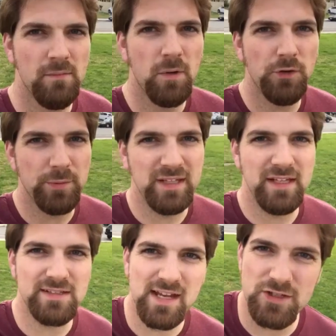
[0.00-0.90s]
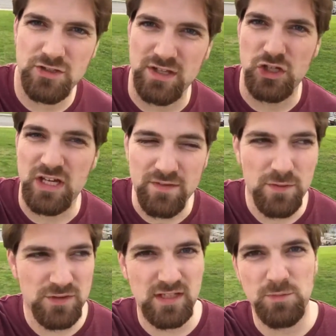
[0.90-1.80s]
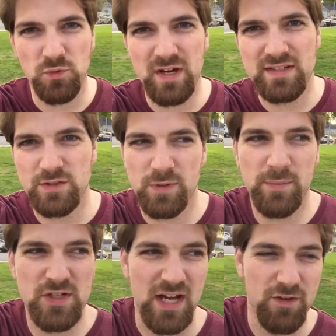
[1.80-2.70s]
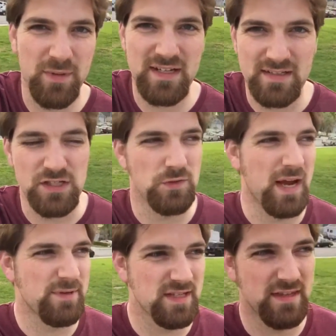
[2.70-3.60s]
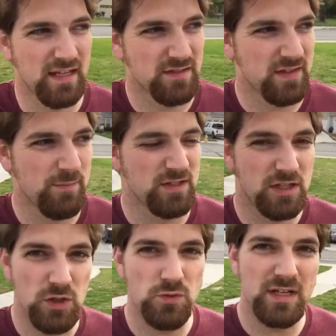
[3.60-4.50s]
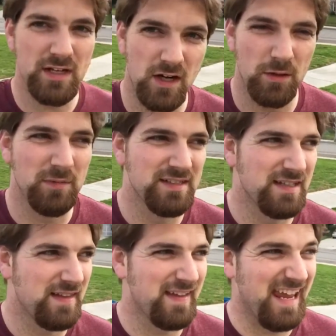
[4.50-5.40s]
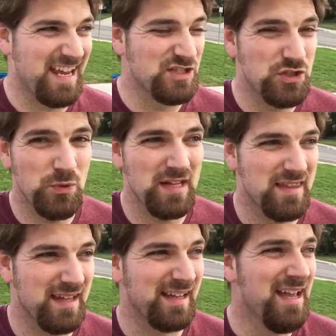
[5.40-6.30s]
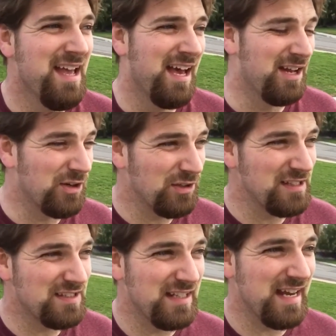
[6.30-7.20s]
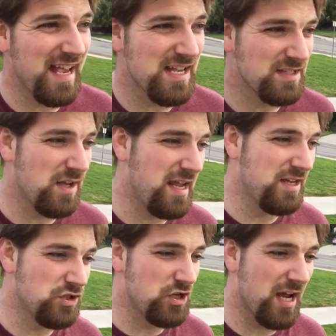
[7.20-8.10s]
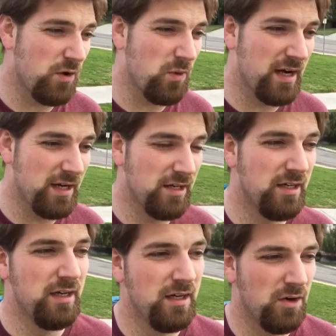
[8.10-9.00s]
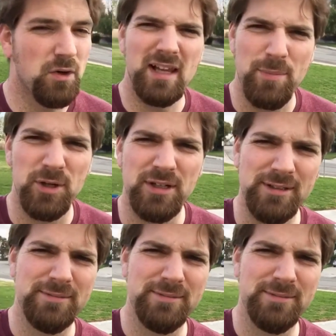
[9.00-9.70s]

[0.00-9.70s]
Ultimately, it's not just the chief who seems racist. Pretty much everybody sees rabbits and thinks of them as cute and harmless and that they can't do anything. An early scene has a jaguar or leopard.